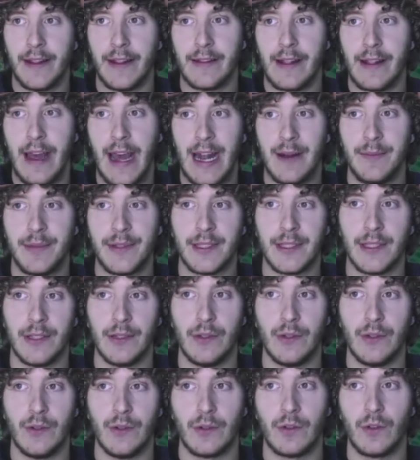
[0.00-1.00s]
that helps
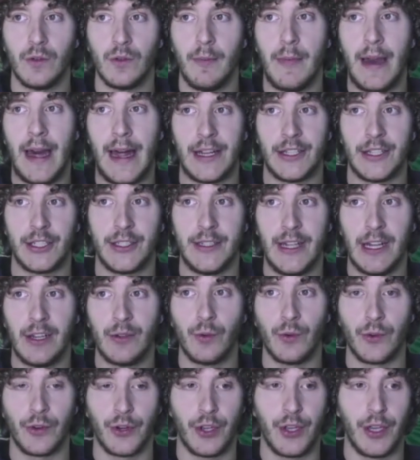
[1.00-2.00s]
you to manage
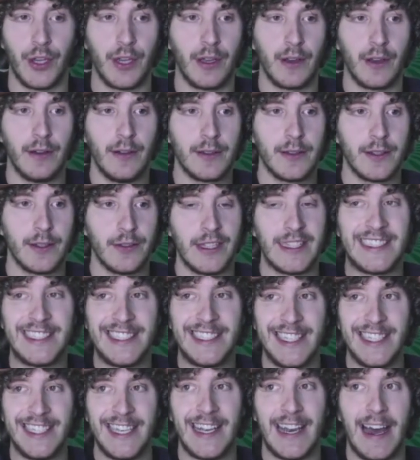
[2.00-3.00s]
networking. So the
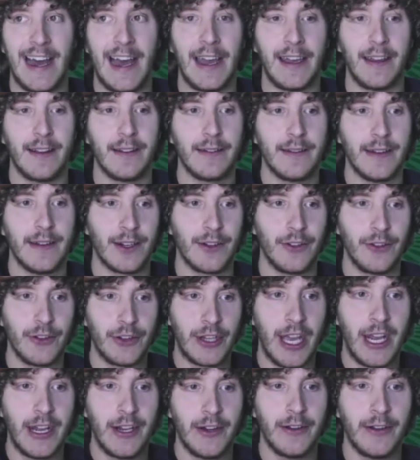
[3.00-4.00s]
CNI, the
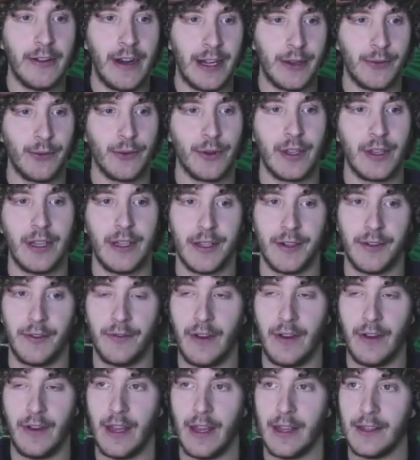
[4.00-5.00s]
Container Network
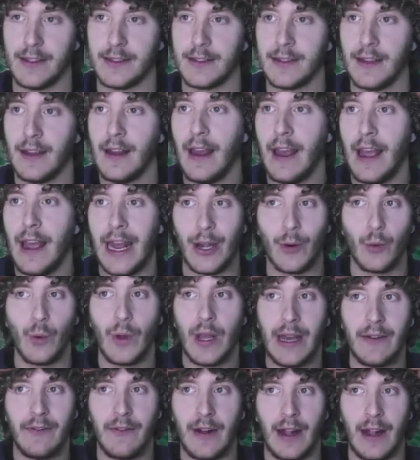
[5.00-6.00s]
Interface. And we
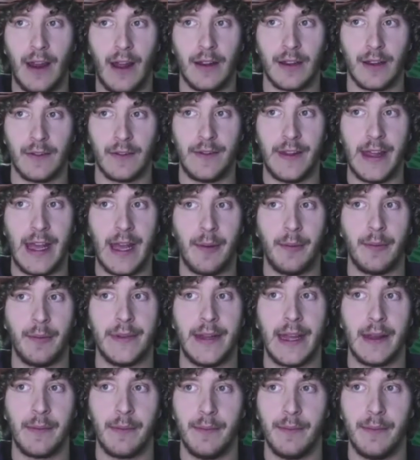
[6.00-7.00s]
have a lot of them.
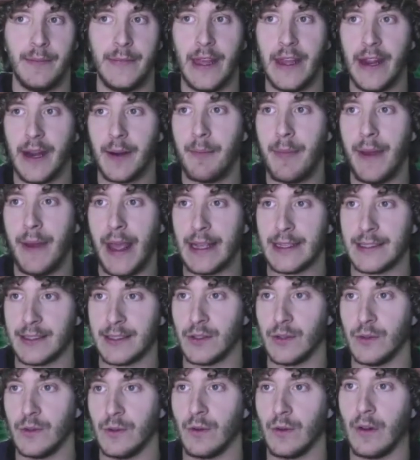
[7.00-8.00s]
They are based
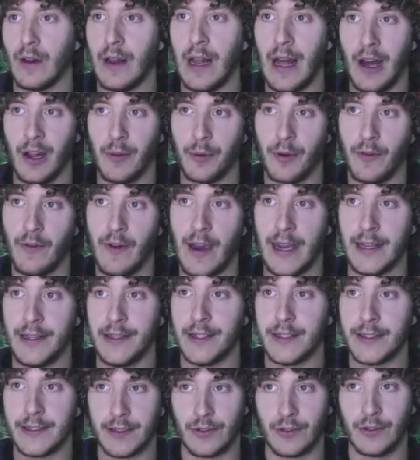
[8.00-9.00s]
to cloud
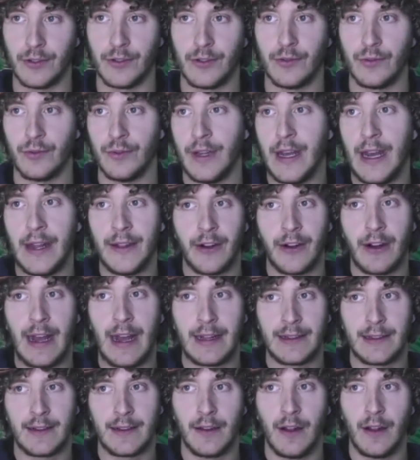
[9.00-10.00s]
providers or to the underlying
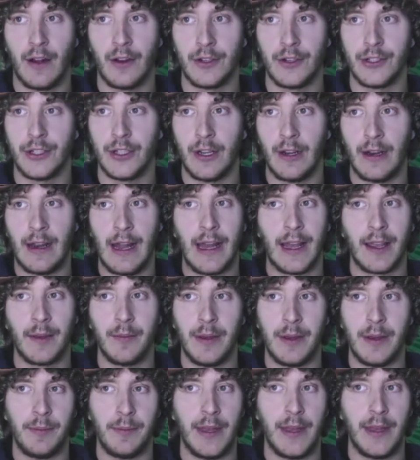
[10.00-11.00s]
technology like
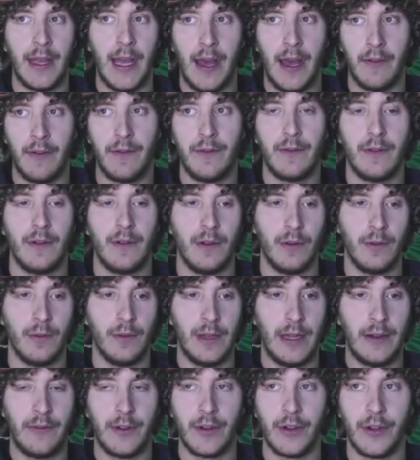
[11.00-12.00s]
PPF or
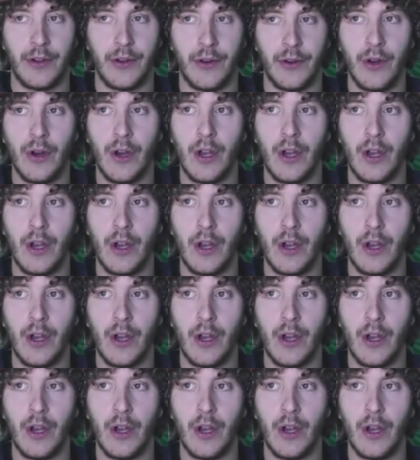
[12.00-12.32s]
whatever you